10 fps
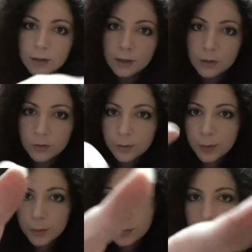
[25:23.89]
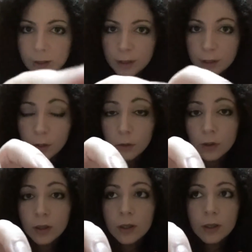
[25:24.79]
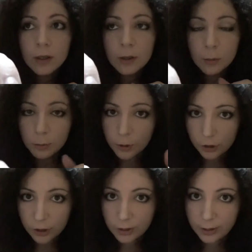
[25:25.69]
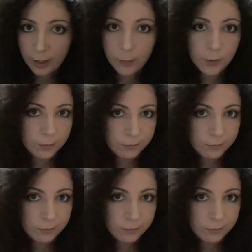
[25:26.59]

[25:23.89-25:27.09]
I can't remember anything. Oh, brushing the camera.